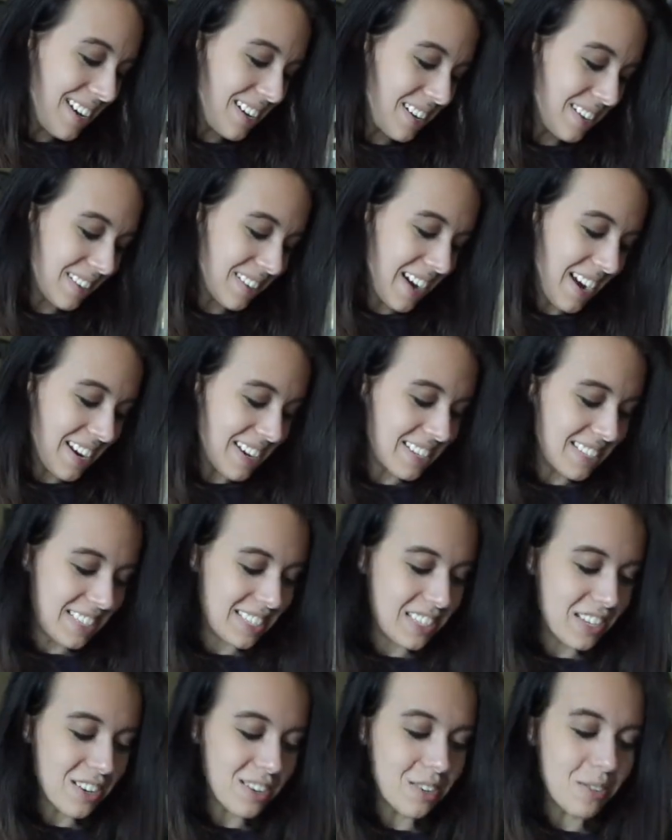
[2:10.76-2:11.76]
Okay,
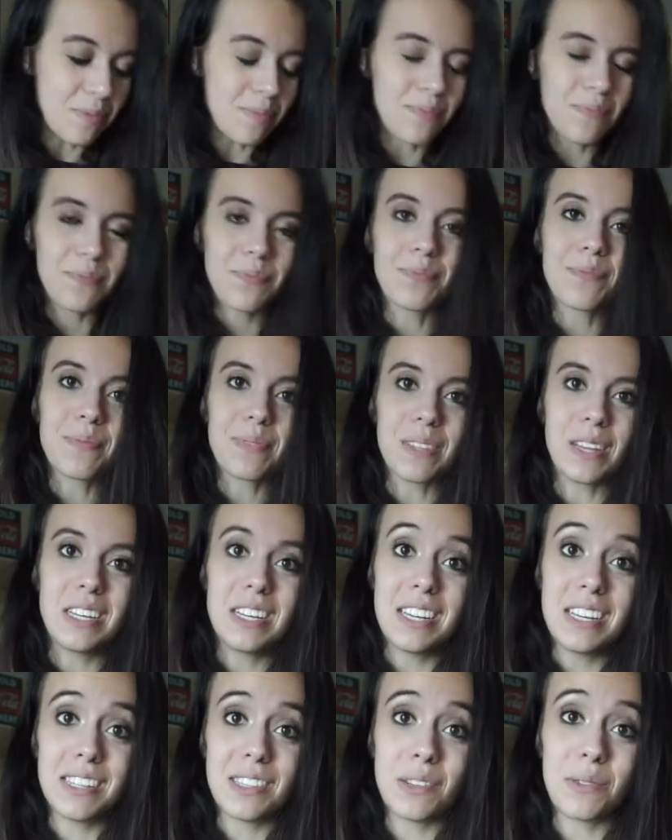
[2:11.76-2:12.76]
so
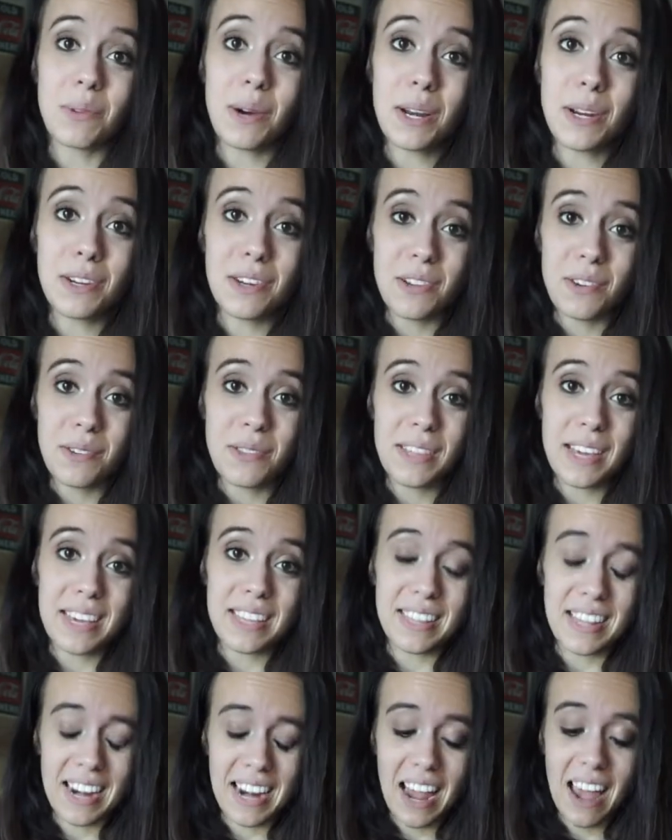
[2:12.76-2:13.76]
the one new
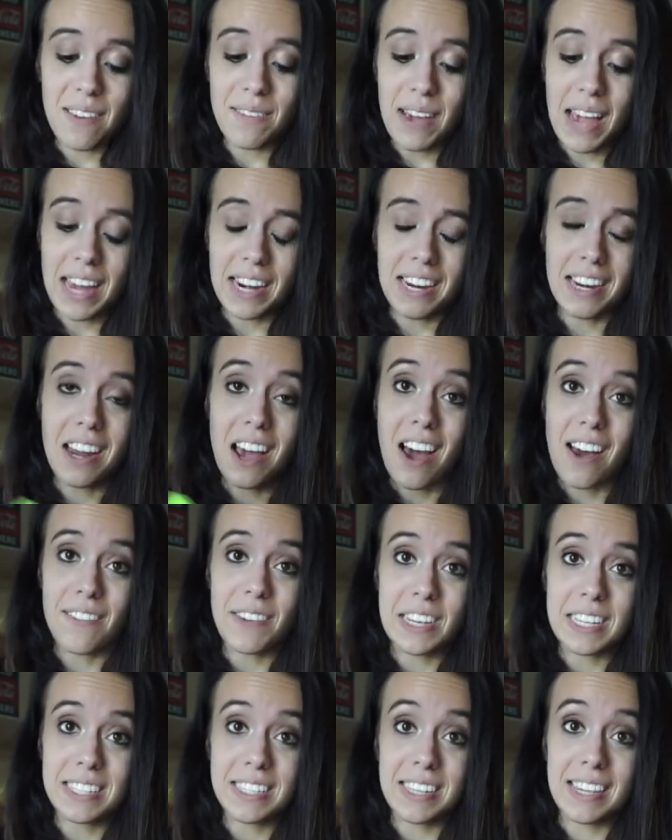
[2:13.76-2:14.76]
thing that I have added,
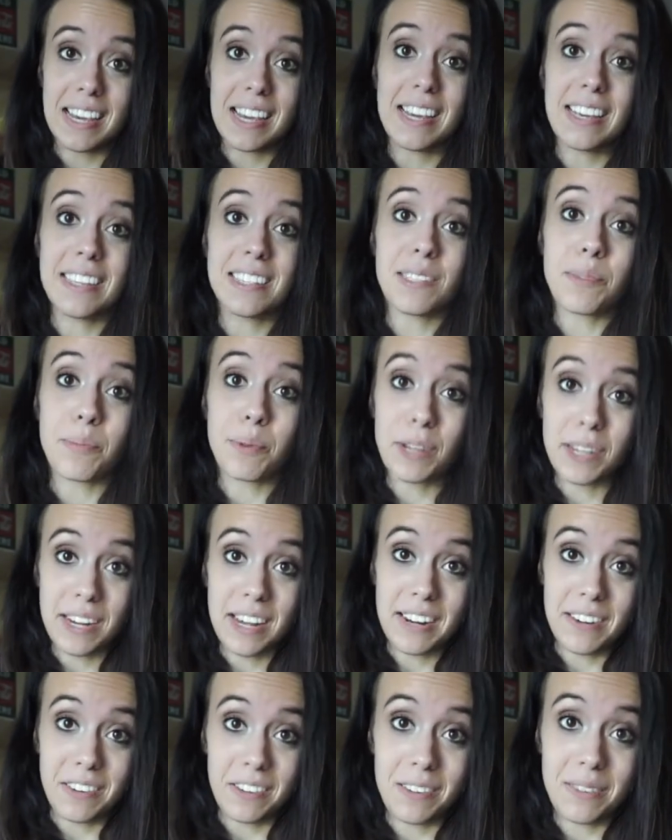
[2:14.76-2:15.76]
obviously, is a
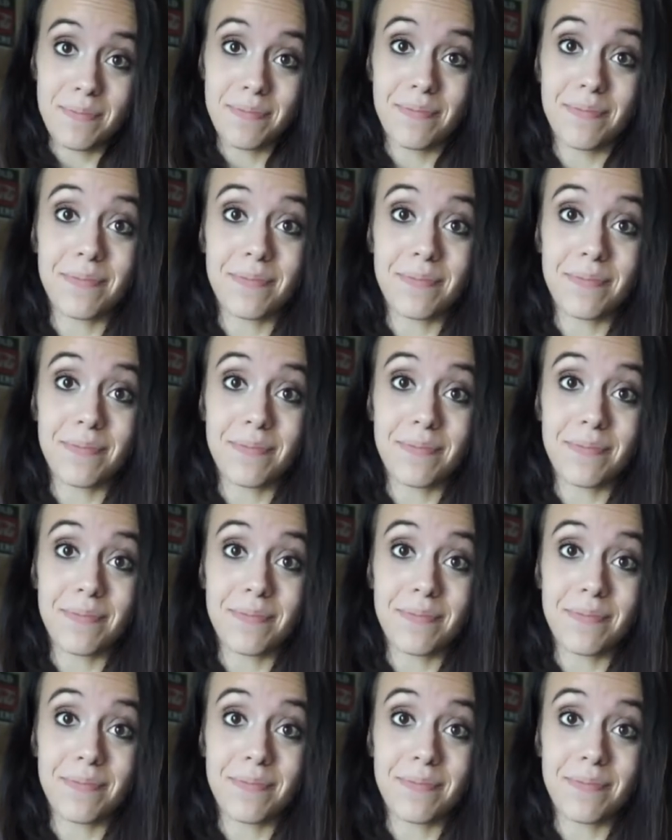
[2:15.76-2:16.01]
prenatal.